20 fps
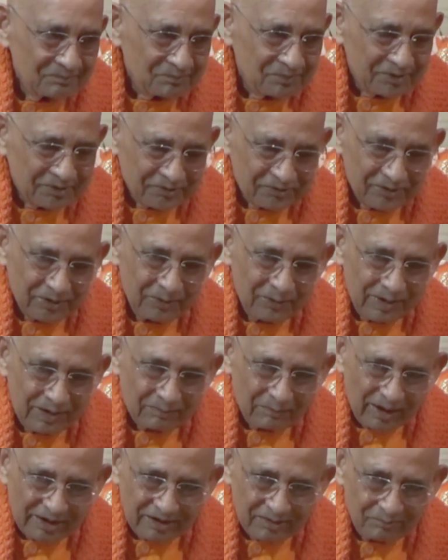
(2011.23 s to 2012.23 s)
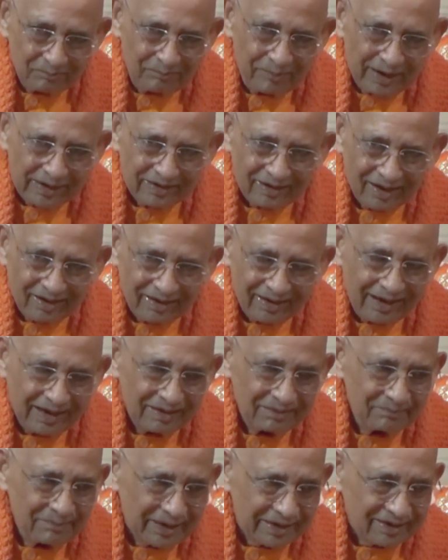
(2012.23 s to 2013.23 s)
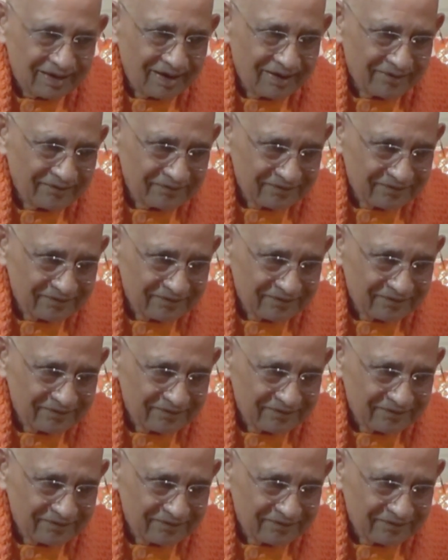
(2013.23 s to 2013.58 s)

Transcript: puts you in much better and better